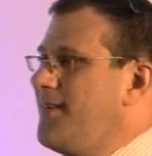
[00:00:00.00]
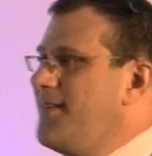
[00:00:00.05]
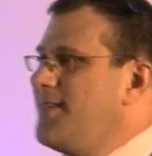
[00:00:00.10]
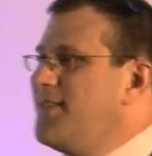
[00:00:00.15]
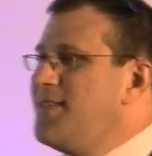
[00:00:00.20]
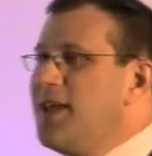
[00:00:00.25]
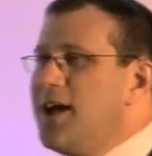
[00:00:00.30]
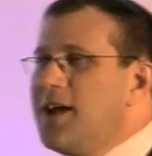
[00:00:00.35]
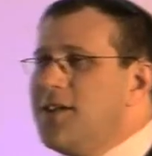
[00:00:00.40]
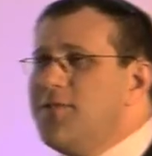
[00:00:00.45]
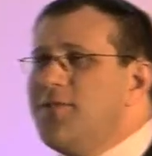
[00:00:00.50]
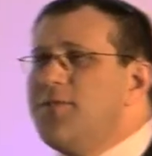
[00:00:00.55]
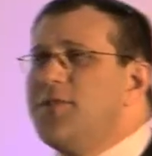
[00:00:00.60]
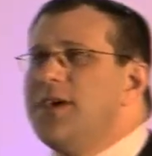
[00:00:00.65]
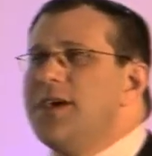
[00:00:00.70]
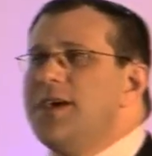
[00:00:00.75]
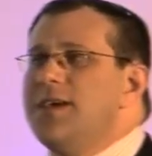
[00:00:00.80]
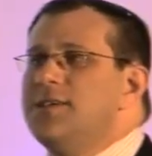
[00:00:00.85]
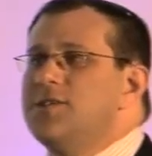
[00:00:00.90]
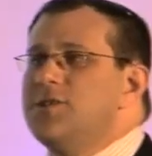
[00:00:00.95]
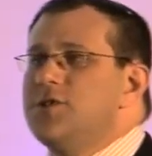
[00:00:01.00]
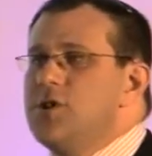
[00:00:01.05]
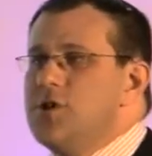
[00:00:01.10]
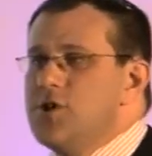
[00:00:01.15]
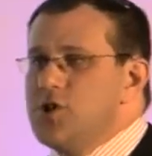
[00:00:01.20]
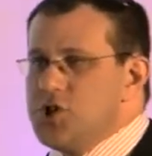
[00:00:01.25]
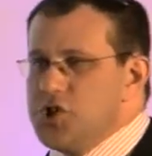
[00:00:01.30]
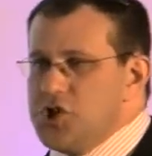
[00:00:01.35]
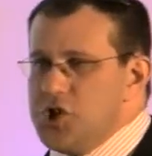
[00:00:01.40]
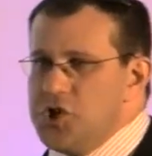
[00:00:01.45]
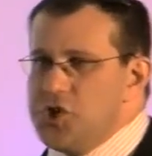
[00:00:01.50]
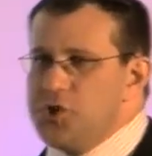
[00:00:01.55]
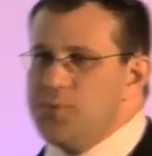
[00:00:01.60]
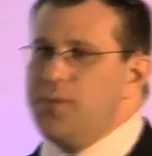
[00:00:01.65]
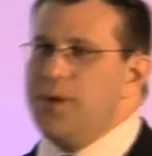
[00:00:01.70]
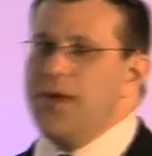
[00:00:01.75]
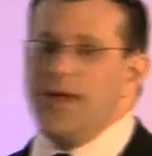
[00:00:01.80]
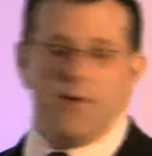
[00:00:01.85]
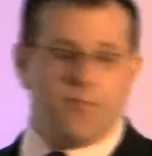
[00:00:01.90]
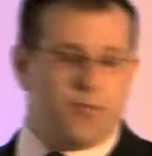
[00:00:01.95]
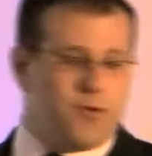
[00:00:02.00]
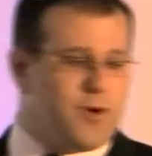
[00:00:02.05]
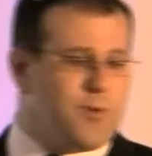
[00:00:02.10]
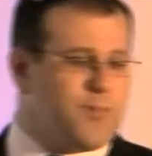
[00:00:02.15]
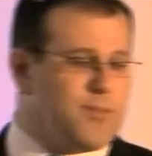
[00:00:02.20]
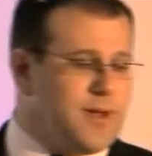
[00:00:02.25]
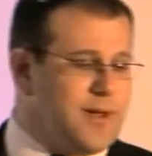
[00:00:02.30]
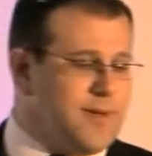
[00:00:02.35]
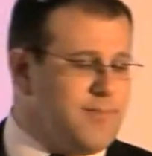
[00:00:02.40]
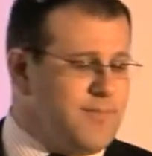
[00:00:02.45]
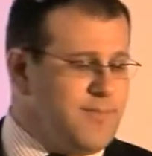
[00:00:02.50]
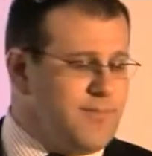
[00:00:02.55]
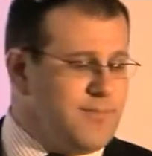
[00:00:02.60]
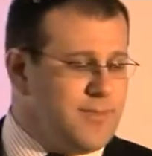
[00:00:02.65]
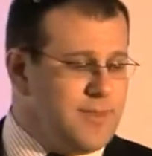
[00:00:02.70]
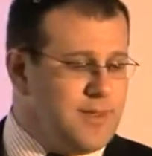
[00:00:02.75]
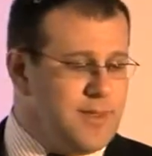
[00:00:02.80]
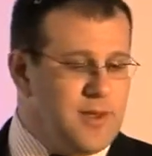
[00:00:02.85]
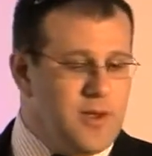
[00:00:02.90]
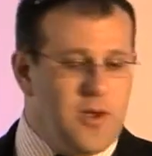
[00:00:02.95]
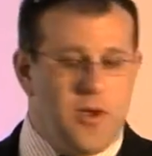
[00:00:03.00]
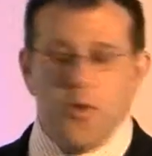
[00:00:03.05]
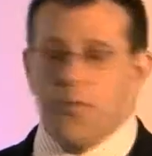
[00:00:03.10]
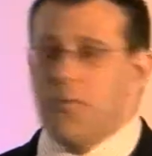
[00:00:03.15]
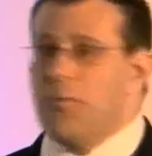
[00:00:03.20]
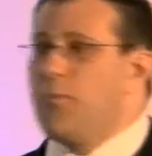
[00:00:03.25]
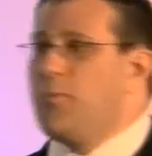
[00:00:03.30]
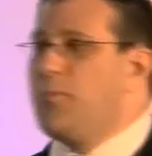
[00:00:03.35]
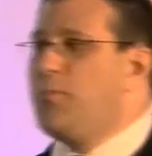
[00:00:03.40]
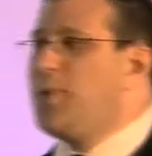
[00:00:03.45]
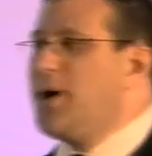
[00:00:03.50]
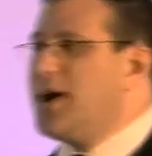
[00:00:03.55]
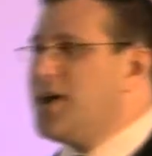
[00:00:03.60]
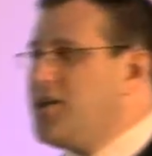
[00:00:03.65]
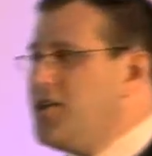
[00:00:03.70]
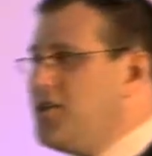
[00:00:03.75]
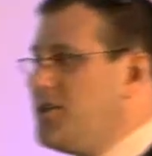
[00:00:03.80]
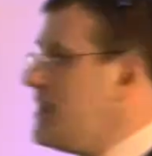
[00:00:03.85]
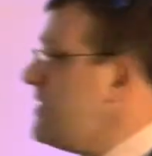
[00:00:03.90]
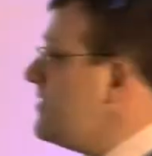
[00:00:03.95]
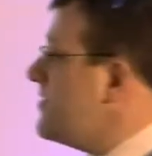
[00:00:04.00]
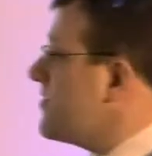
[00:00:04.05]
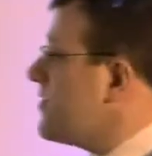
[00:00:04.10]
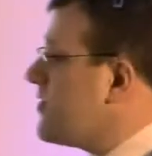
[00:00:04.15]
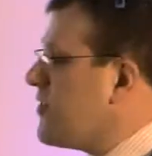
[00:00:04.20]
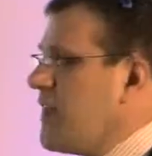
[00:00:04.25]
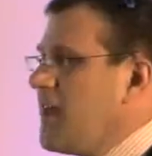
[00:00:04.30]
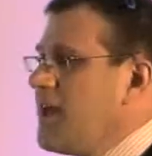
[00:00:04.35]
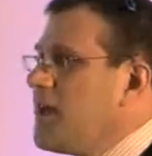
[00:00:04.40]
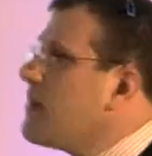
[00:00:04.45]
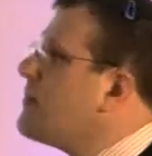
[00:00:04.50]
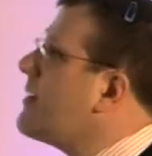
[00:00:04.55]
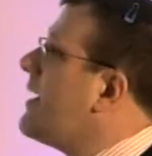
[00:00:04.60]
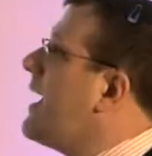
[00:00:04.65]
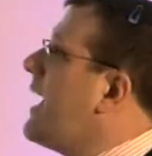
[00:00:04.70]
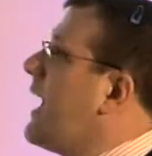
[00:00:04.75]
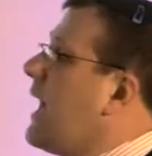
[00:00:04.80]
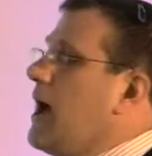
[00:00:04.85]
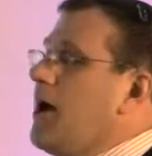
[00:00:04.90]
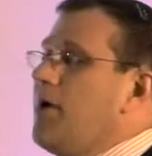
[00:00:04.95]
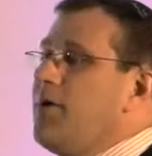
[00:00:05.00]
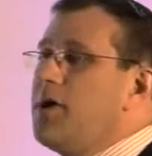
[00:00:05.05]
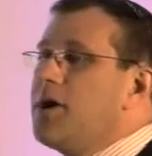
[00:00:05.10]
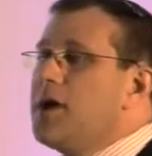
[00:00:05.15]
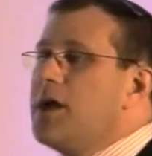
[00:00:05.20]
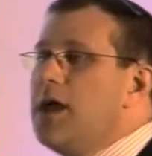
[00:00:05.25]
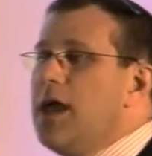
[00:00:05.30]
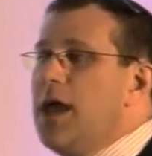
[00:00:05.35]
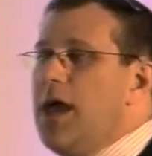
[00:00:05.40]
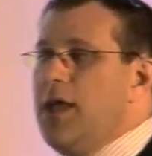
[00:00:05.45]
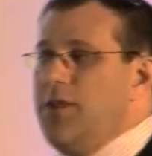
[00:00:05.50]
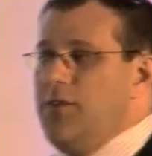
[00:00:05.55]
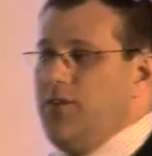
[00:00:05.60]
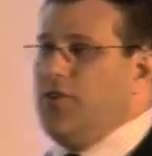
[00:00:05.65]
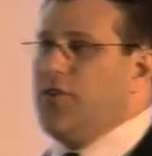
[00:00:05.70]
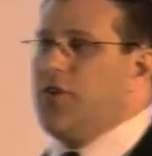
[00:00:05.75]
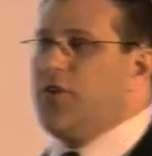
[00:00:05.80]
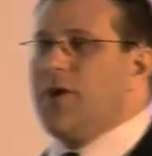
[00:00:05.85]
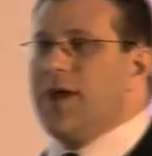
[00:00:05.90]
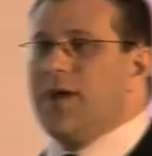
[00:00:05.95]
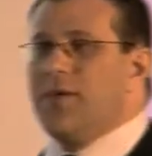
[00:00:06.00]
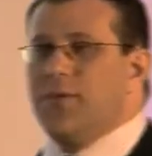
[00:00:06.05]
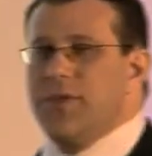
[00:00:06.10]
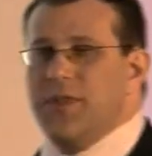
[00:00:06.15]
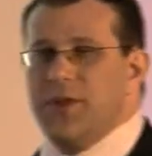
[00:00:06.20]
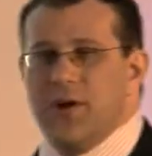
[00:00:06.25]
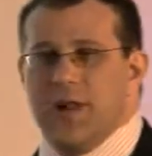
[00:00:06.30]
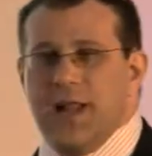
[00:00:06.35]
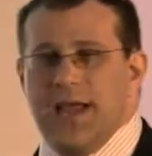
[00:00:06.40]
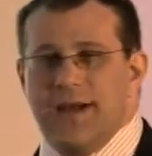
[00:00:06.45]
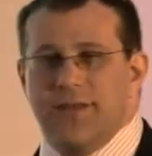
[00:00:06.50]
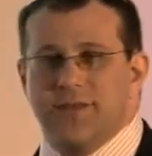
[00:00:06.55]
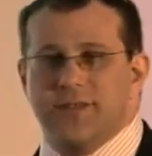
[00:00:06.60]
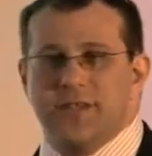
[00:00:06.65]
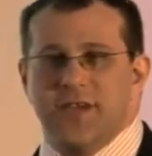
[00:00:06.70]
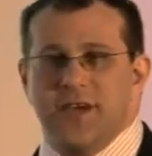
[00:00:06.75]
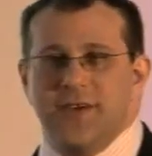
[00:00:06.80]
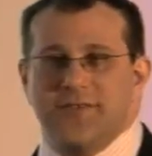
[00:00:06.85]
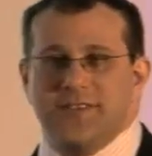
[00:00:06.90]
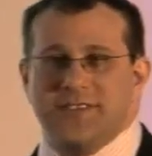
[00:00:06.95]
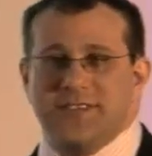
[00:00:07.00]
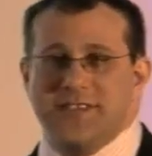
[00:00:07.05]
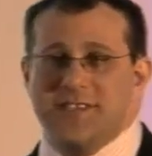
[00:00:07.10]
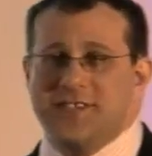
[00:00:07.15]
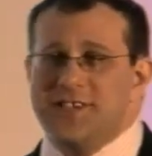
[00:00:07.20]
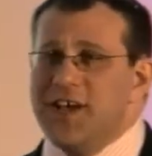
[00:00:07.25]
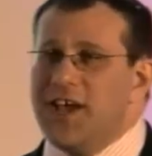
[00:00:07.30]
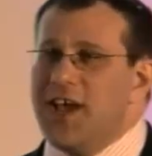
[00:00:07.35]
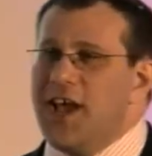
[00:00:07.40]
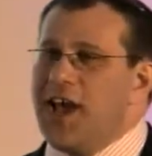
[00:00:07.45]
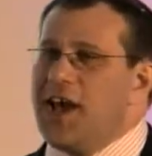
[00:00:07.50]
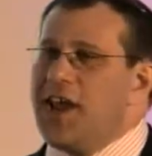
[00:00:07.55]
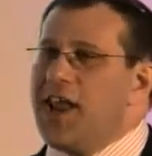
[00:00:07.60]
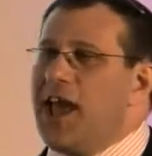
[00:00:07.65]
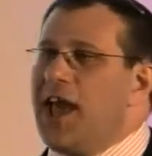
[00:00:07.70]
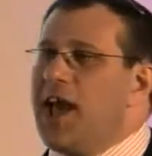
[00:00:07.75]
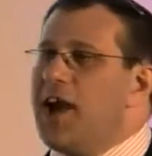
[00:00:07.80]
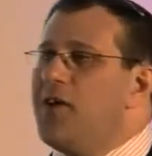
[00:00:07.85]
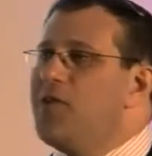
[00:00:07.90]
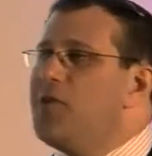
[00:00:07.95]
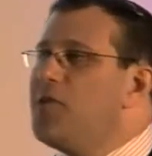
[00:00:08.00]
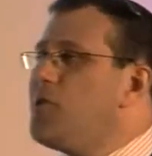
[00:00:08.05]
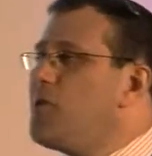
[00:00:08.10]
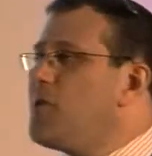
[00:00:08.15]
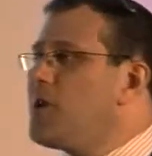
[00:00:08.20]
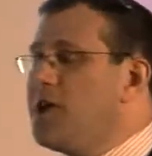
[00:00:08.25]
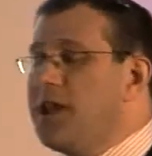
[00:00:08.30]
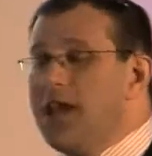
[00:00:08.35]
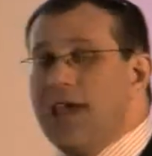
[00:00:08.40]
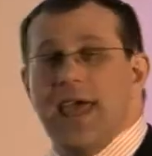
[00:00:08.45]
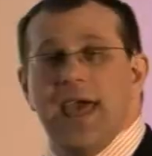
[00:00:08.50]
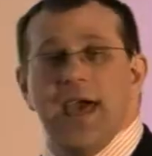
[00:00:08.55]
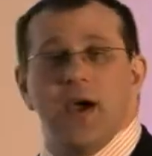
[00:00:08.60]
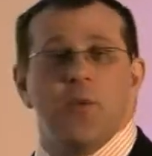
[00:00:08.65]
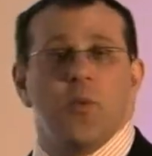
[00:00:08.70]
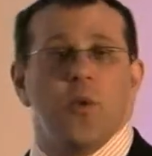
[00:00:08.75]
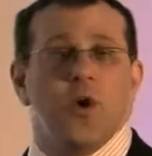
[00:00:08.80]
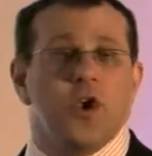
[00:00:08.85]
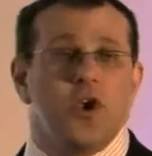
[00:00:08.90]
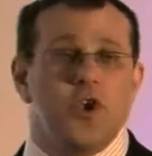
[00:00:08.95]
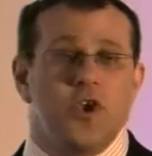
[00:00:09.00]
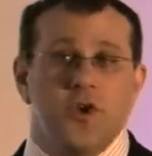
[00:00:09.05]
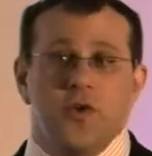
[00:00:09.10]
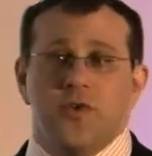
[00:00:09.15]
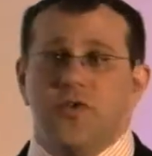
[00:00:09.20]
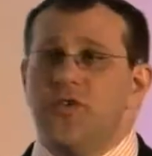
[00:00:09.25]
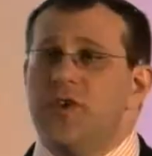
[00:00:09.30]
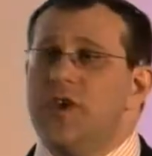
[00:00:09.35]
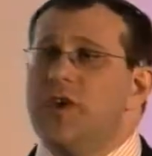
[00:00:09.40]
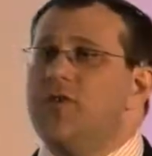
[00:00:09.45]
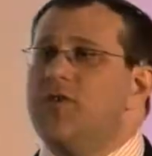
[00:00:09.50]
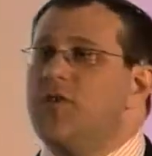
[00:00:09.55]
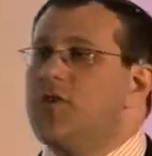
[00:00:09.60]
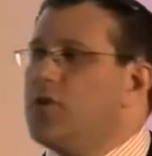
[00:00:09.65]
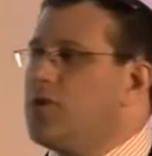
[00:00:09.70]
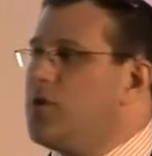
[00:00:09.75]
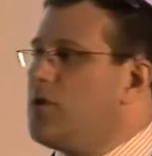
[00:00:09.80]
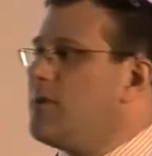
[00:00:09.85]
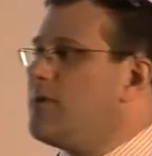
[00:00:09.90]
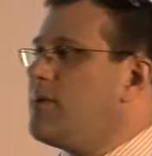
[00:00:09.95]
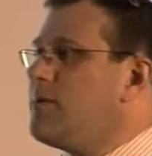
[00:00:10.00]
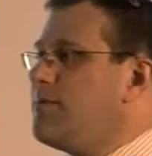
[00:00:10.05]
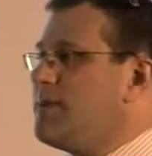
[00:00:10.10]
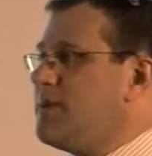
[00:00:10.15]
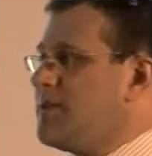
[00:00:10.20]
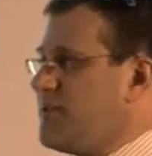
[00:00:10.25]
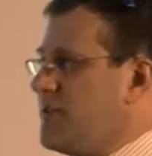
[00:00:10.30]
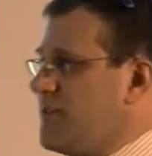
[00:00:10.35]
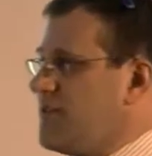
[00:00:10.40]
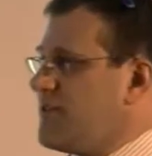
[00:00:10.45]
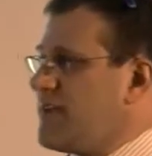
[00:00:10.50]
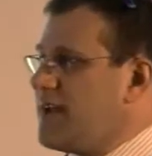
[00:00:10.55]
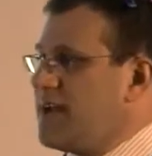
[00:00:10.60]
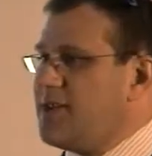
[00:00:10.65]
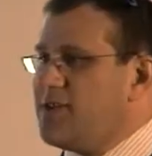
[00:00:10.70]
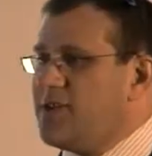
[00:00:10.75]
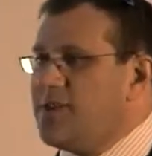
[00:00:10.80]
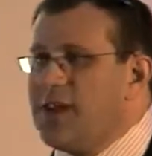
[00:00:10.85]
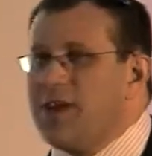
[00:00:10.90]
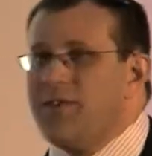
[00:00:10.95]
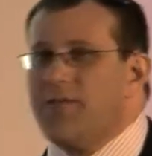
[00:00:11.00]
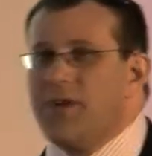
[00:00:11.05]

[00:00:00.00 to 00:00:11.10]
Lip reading: None of these should be a problem, but you need to think about how you're going to integrate with your cloud services and how you're going to get what you see as your normal business day-to-day